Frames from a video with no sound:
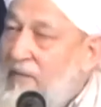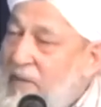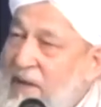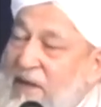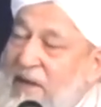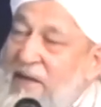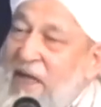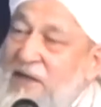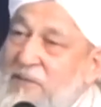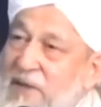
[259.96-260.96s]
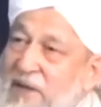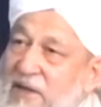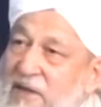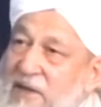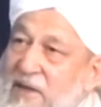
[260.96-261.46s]
But the
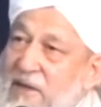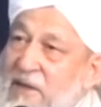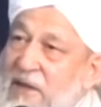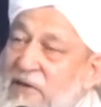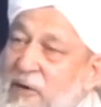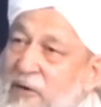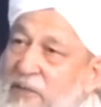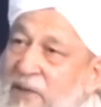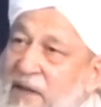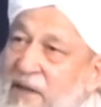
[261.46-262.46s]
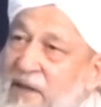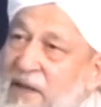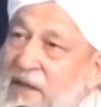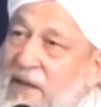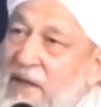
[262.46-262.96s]
explanation does not mean
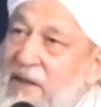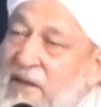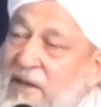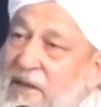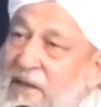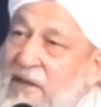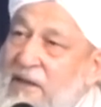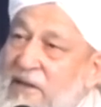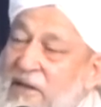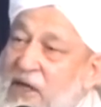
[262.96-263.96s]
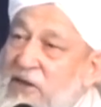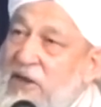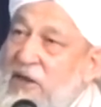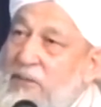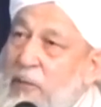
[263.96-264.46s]
that it, it is
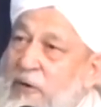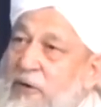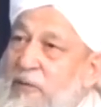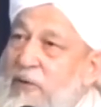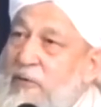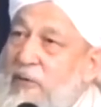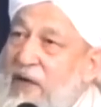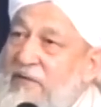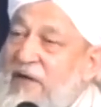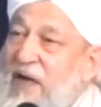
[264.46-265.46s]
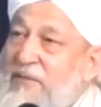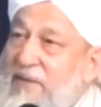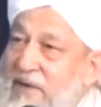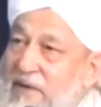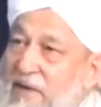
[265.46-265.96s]
naturally possible to have it
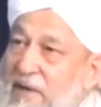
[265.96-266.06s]
happen